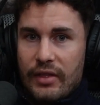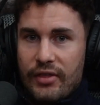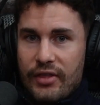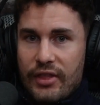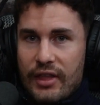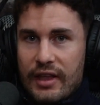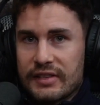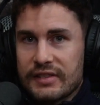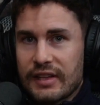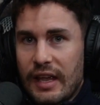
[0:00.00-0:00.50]

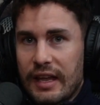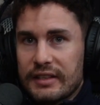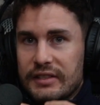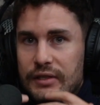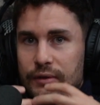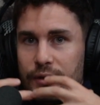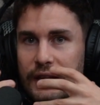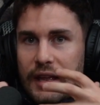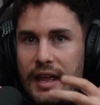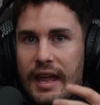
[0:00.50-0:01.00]
there's that
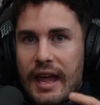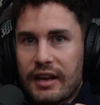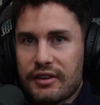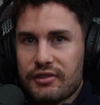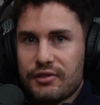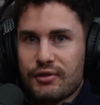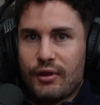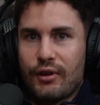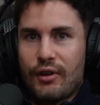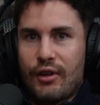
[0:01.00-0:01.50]
sort of
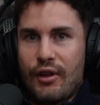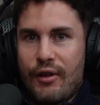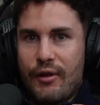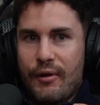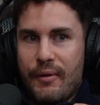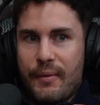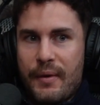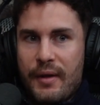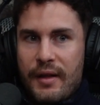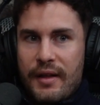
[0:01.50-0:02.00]

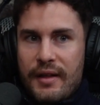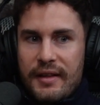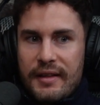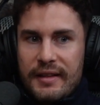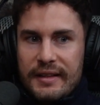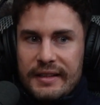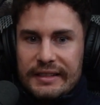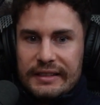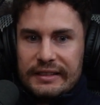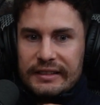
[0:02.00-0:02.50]
extra
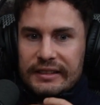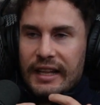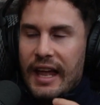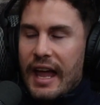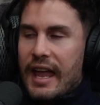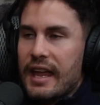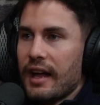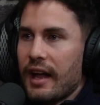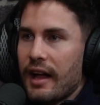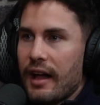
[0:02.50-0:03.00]

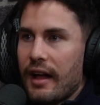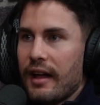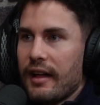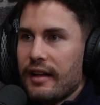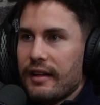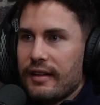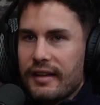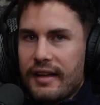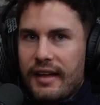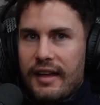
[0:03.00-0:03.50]

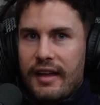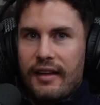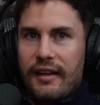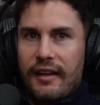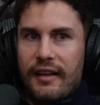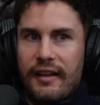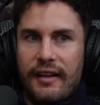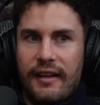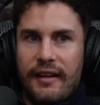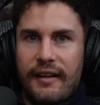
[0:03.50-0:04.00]
layer
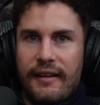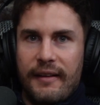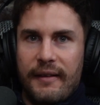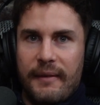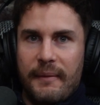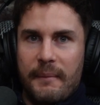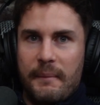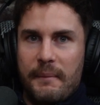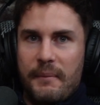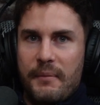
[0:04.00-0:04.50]

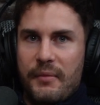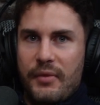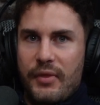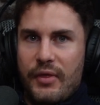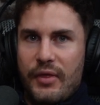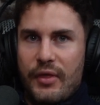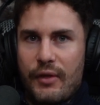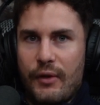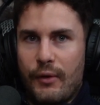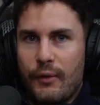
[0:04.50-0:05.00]
of
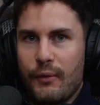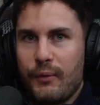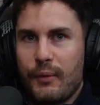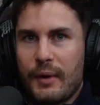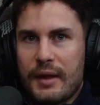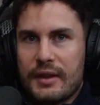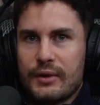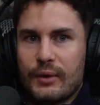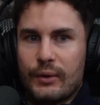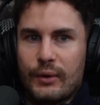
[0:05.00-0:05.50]

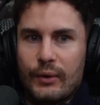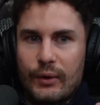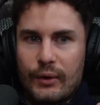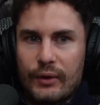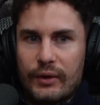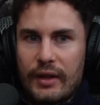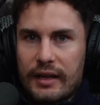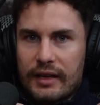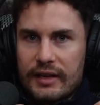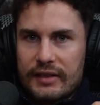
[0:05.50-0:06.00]
when
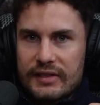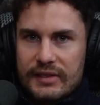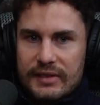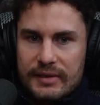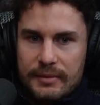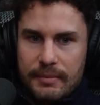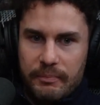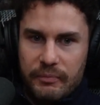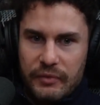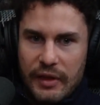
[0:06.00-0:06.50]
you're, I
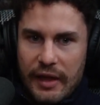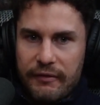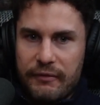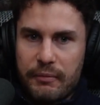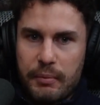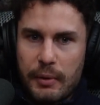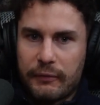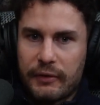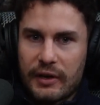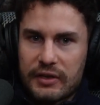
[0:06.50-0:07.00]
guess, have
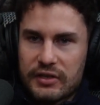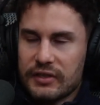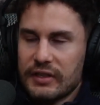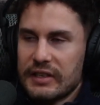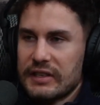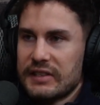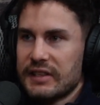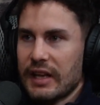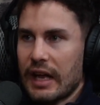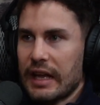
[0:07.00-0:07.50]
professionally
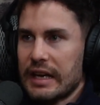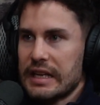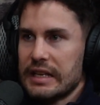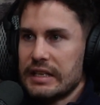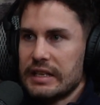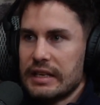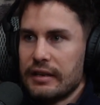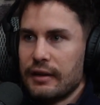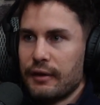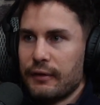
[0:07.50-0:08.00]
studied
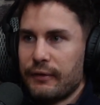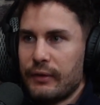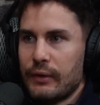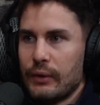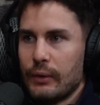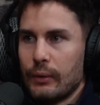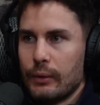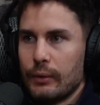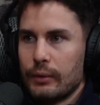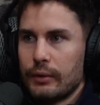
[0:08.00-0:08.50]
in a
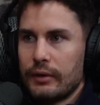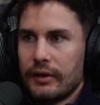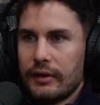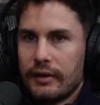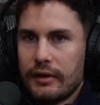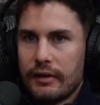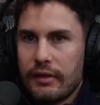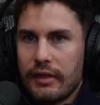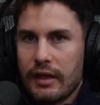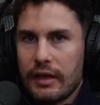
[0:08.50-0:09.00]
field,
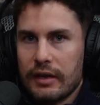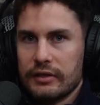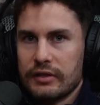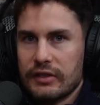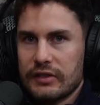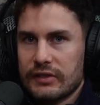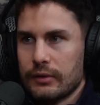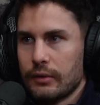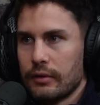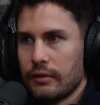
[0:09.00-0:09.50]
than
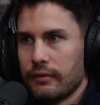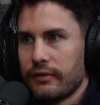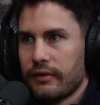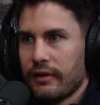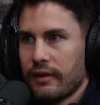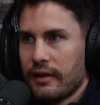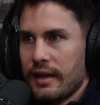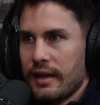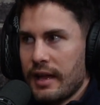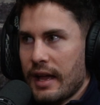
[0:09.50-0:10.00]
just sort of
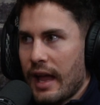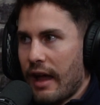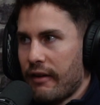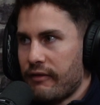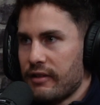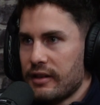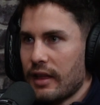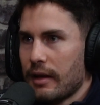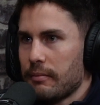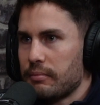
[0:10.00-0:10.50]

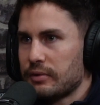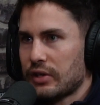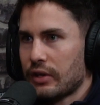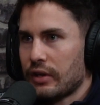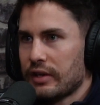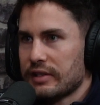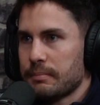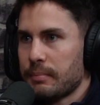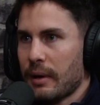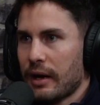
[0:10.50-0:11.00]
having that
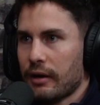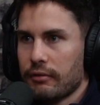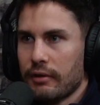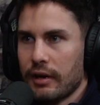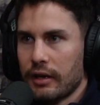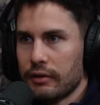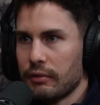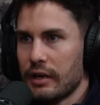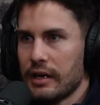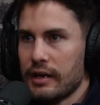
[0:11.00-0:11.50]
science
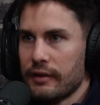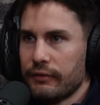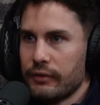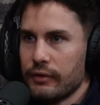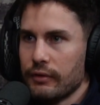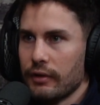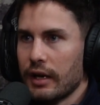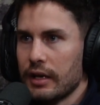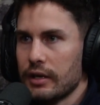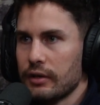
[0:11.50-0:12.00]
background, reading a
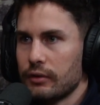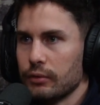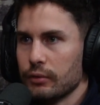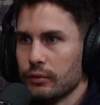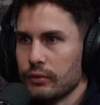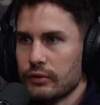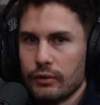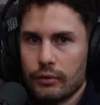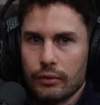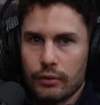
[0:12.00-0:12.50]
few
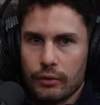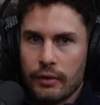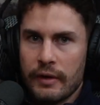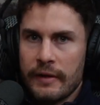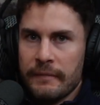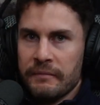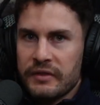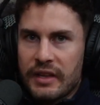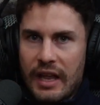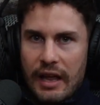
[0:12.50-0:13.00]
articles, or
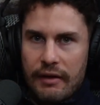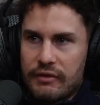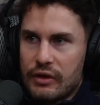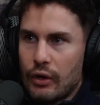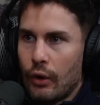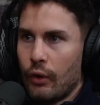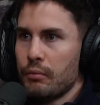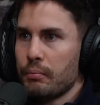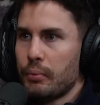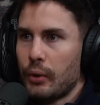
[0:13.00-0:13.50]
having
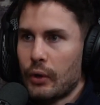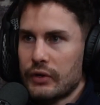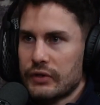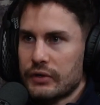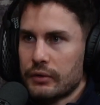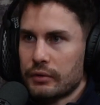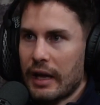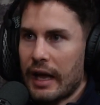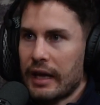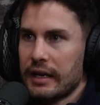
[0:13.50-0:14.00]
own
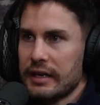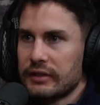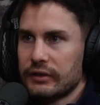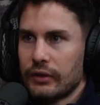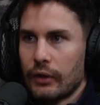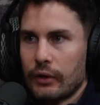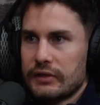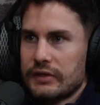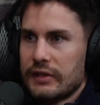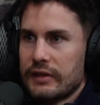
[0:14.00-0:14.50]
personal
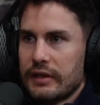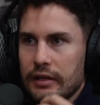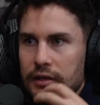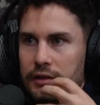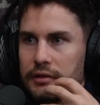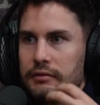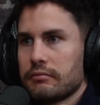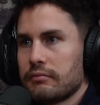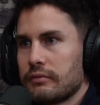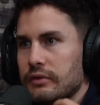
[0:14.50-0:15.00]
anecdotes and
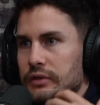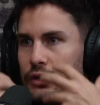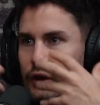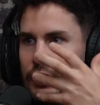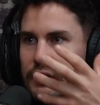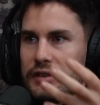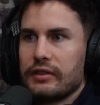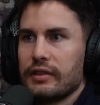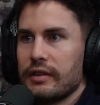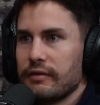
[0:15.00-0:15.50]
then,
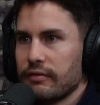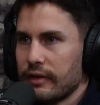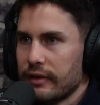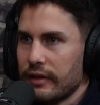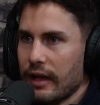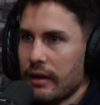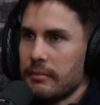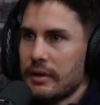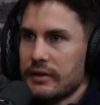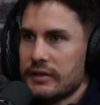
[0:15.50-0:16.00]
delivering
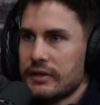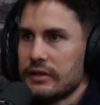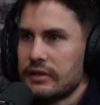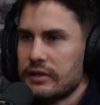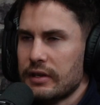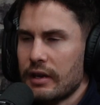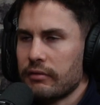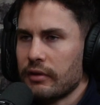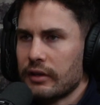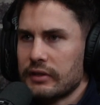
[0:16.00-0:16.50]
that message
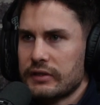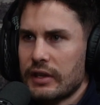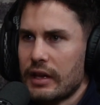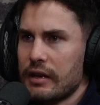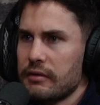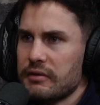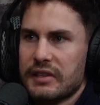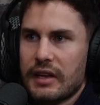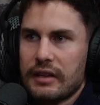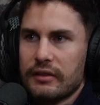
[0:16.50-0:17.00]
to everyone. So he
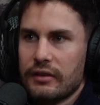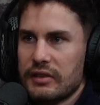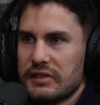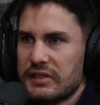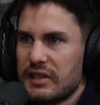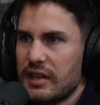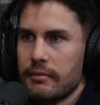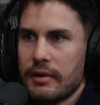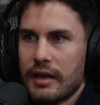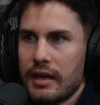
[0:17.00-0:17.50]
was saying those
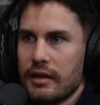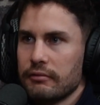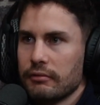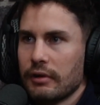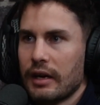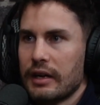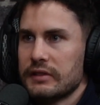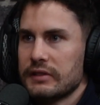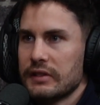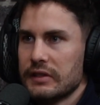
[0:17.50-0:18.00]
tib ant
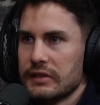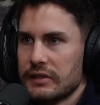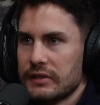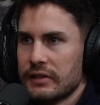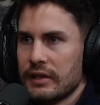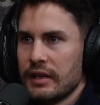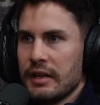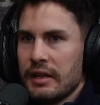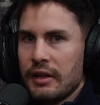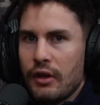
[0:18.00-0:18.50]
raisers
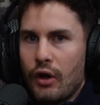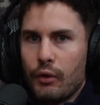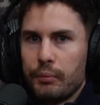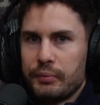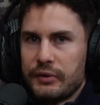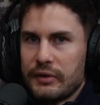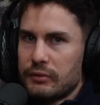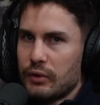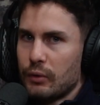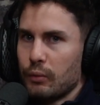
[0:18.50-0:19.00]

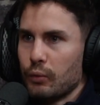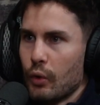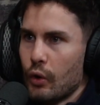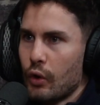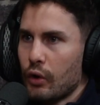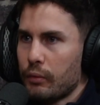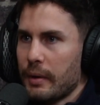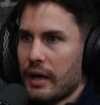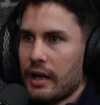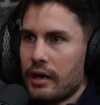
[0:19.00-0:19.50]
helped him to
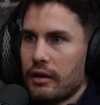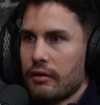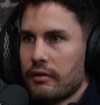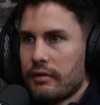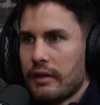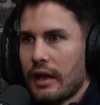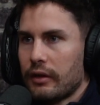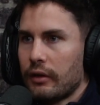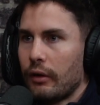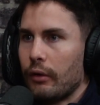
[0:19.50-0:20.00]
walk better, and
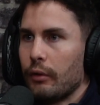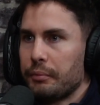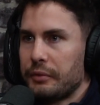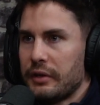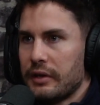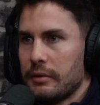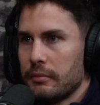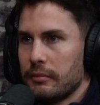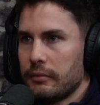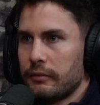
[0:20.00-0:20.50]
that helped
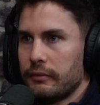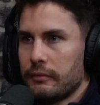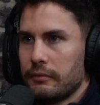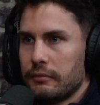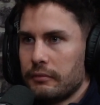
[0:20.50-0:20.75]
him